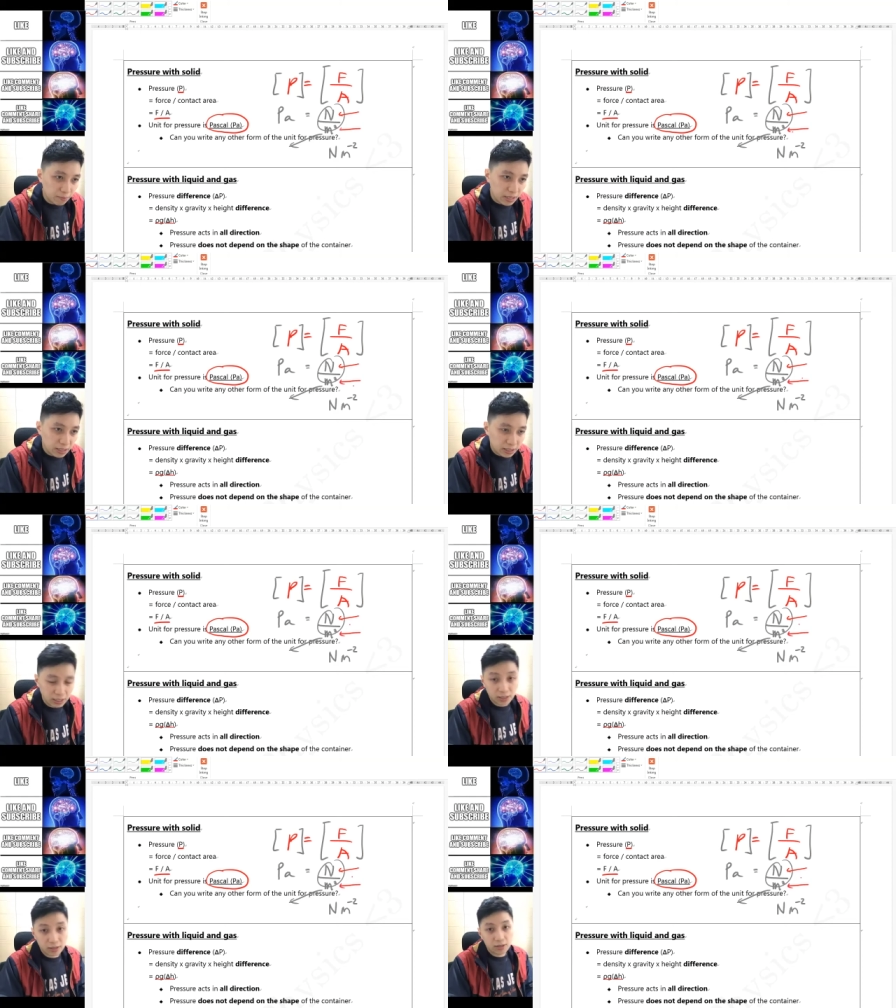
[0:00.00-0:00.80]

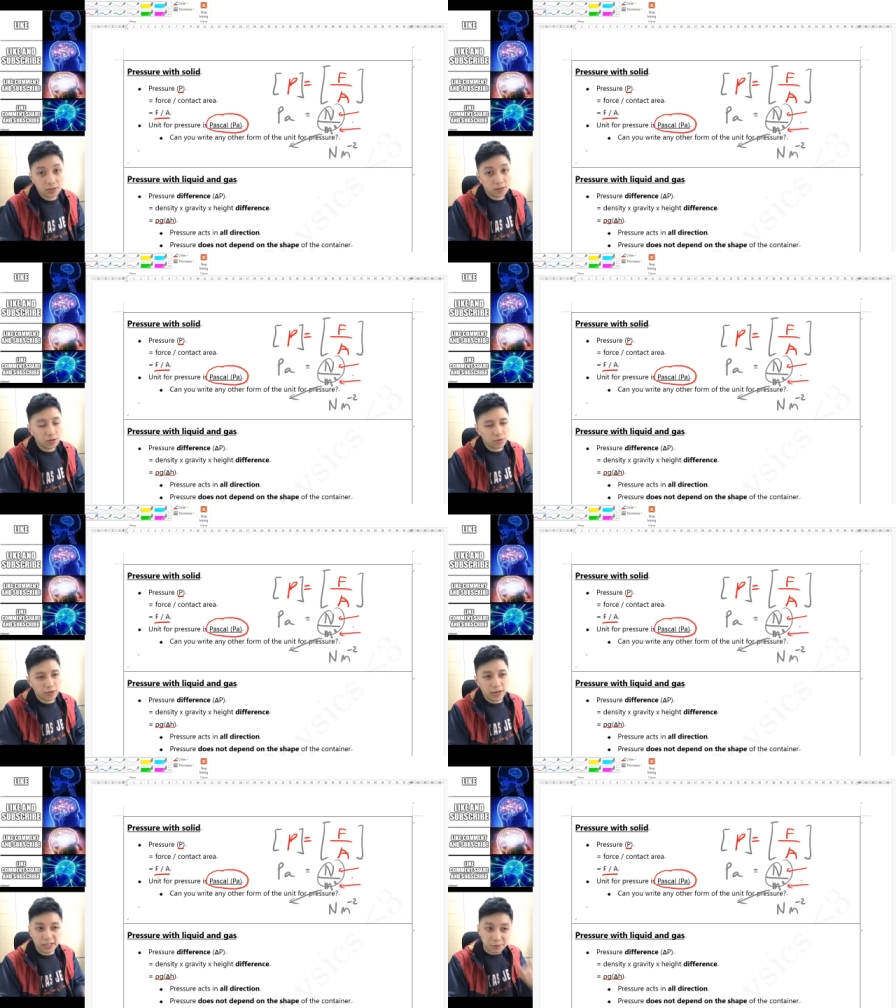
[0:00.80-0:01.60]
meter.
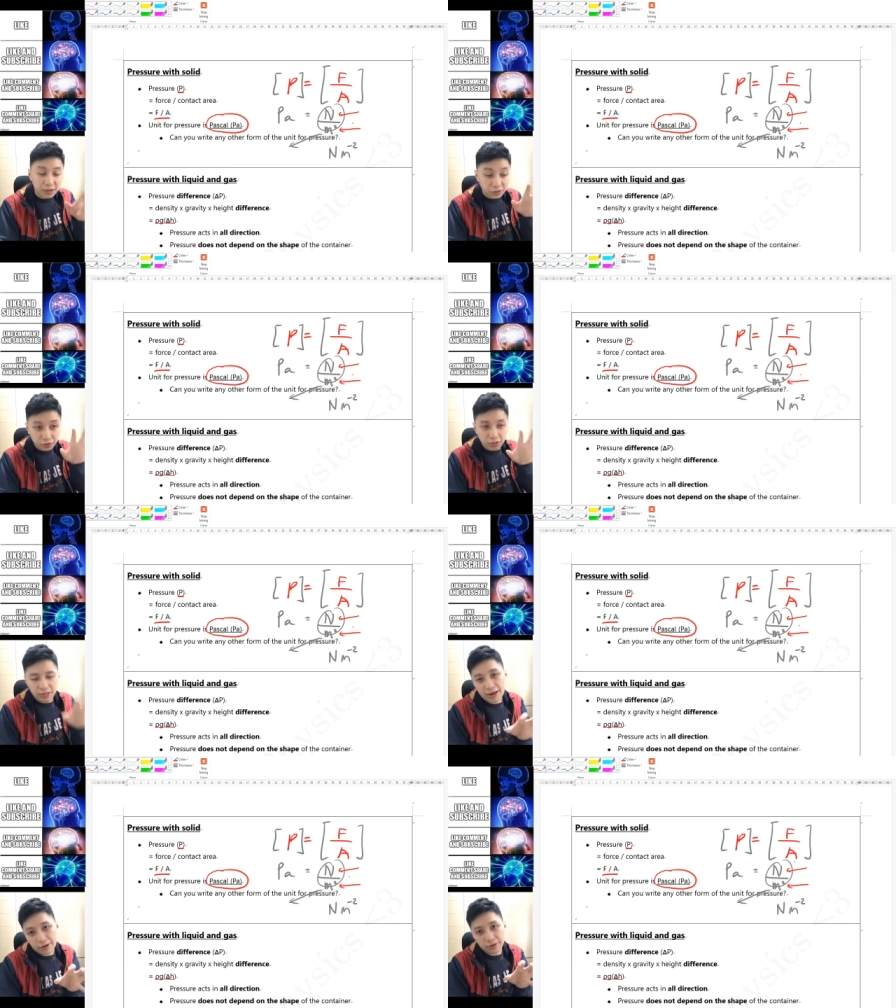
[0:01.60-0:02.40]
Okay, especially
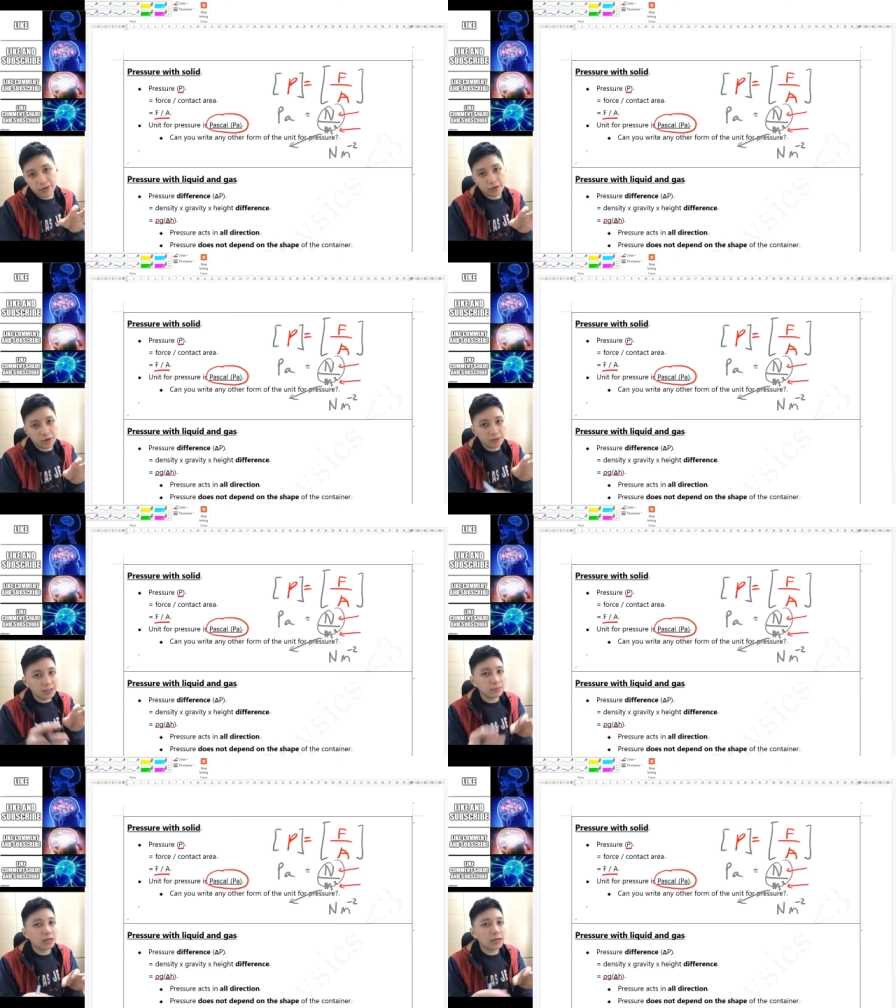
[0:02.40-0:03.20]
the area, because
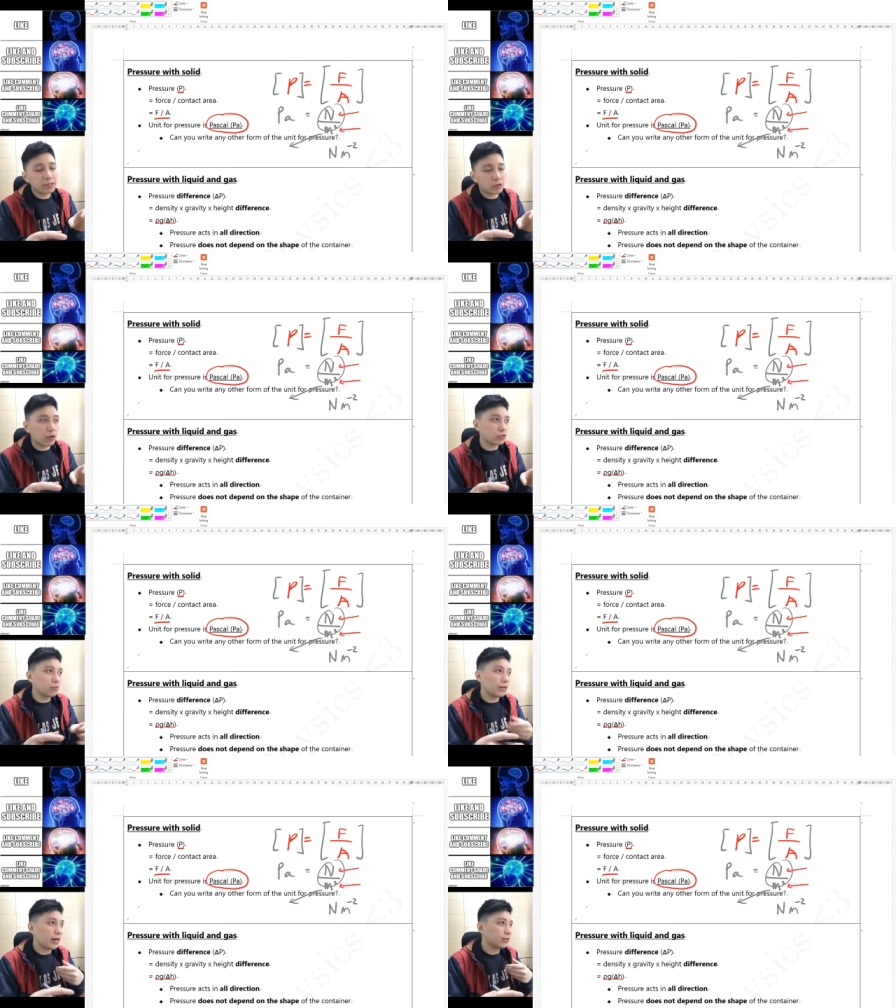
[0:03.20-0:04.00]
sometimes the question
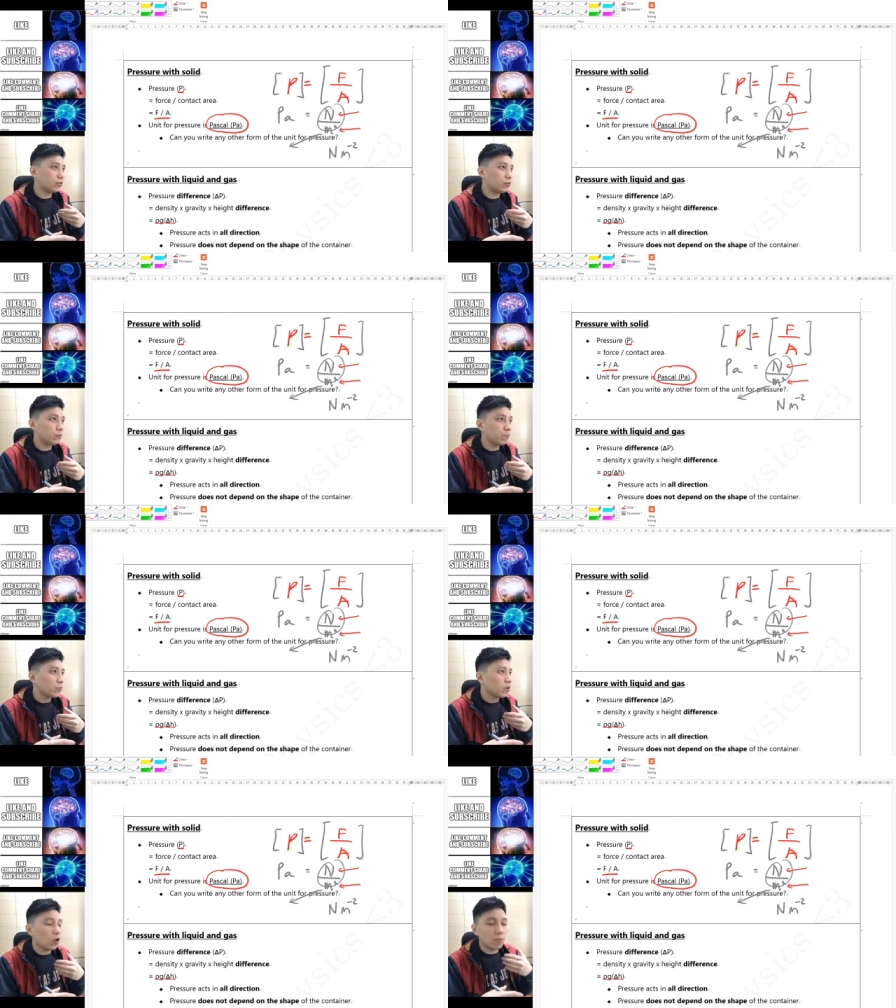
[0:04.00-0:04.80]
may ask you
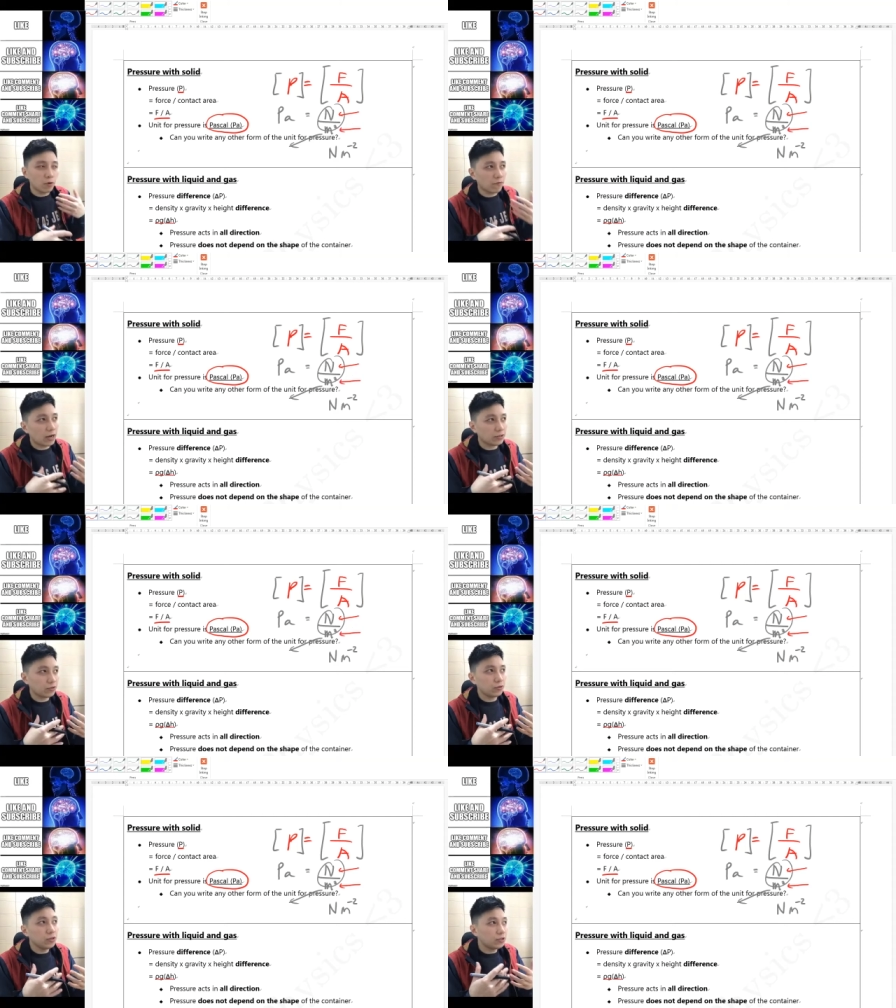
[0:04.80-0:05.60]
or provide
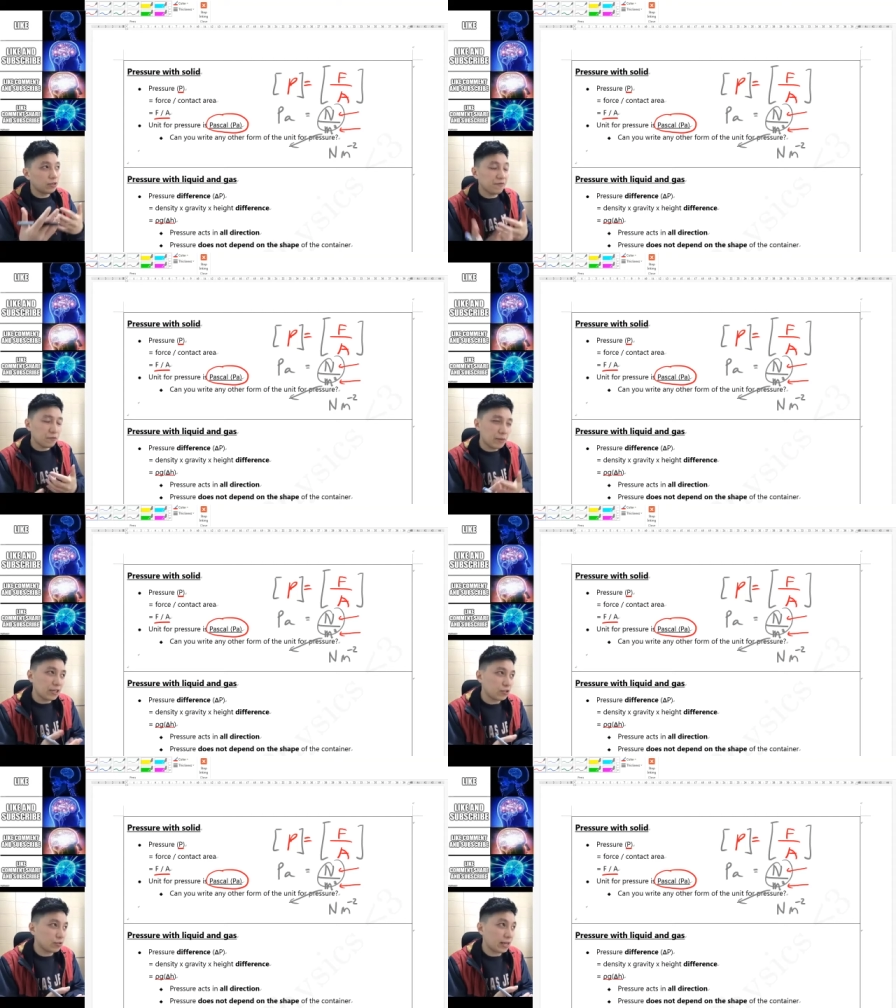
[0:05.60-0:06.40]
you the
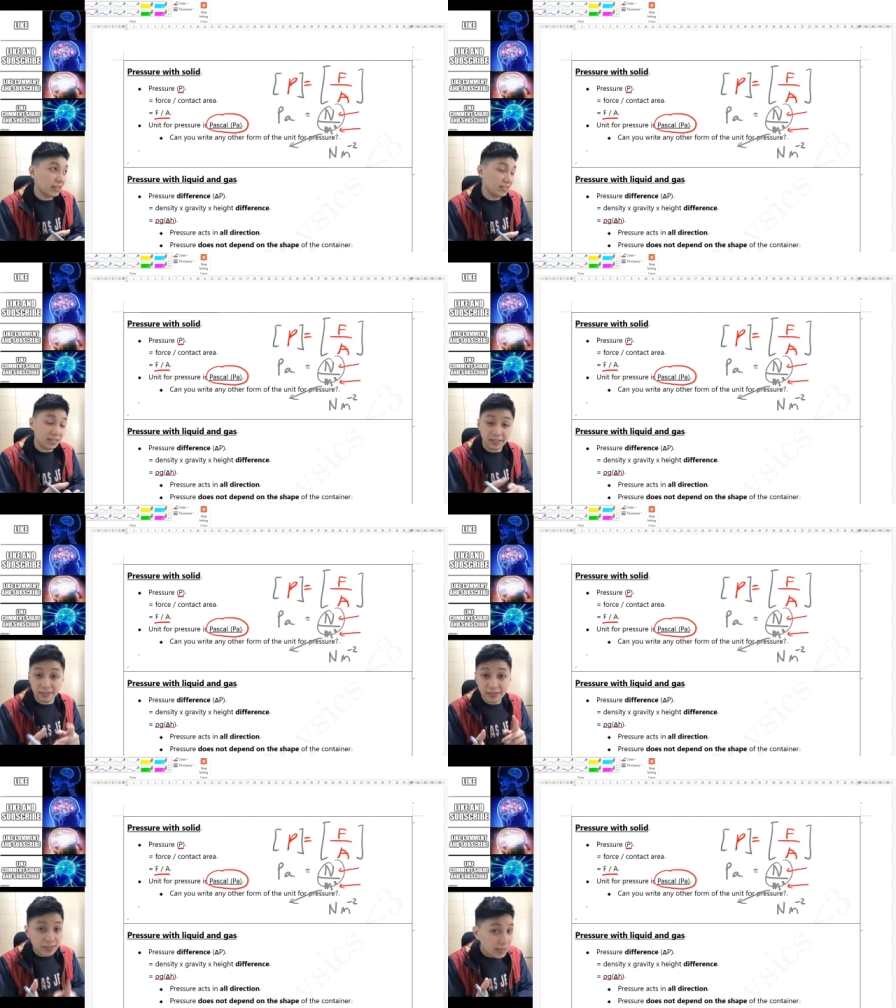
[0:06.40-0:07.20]
information that is in
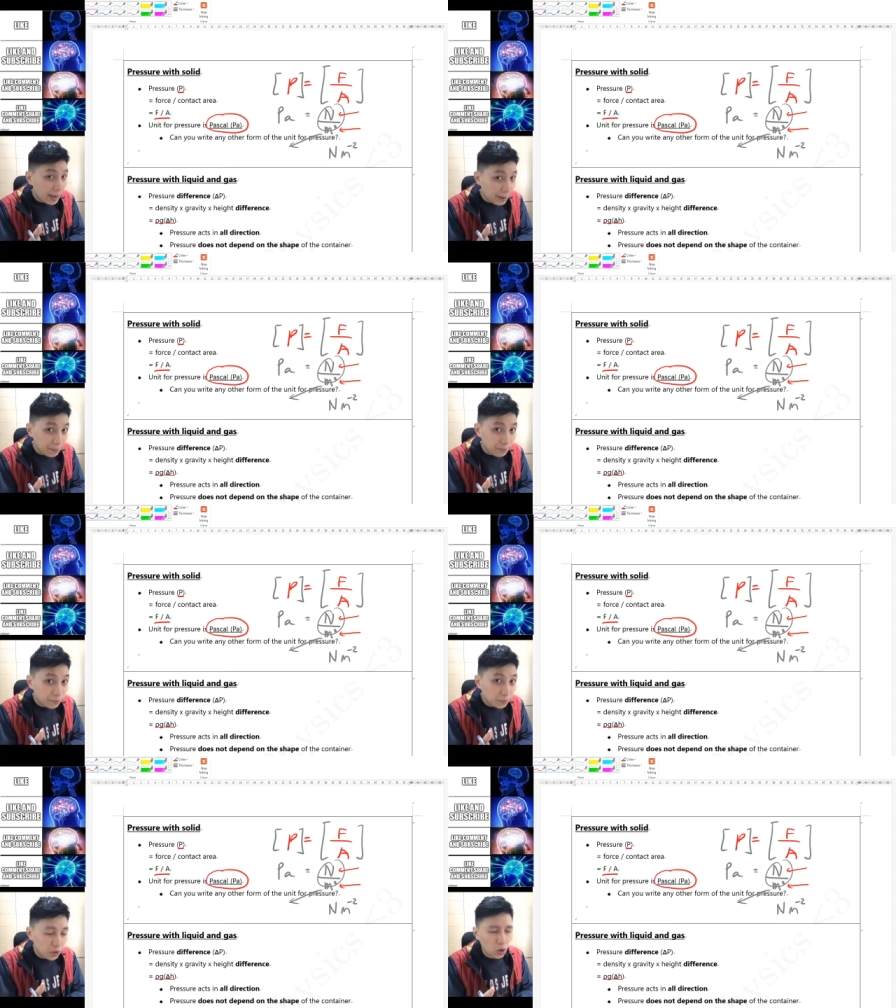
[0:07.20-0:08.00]
cm
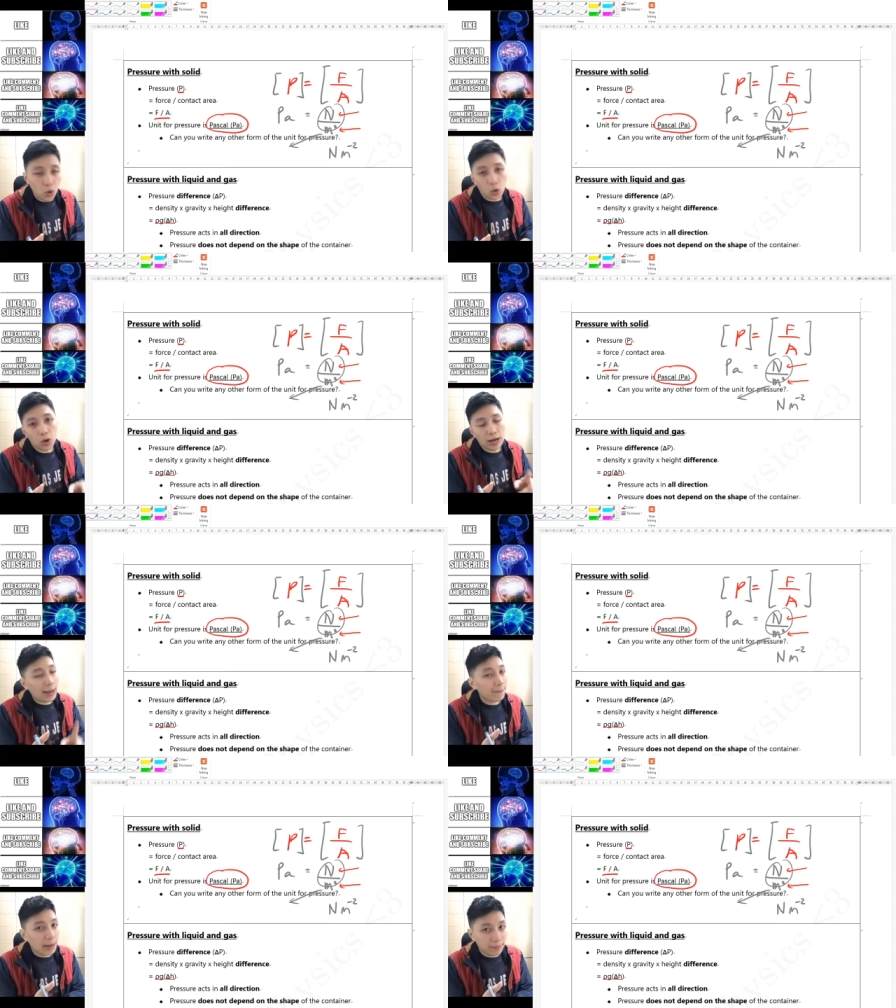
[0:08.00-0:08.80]
or
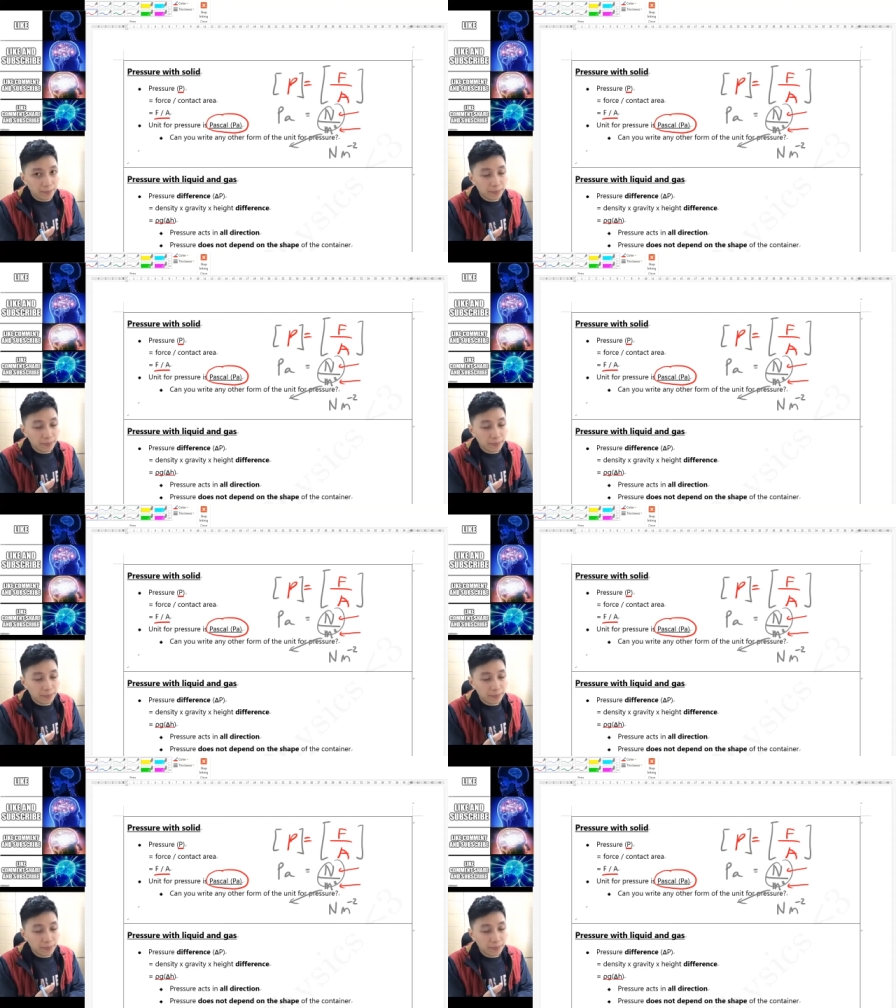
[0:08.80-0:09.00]
mm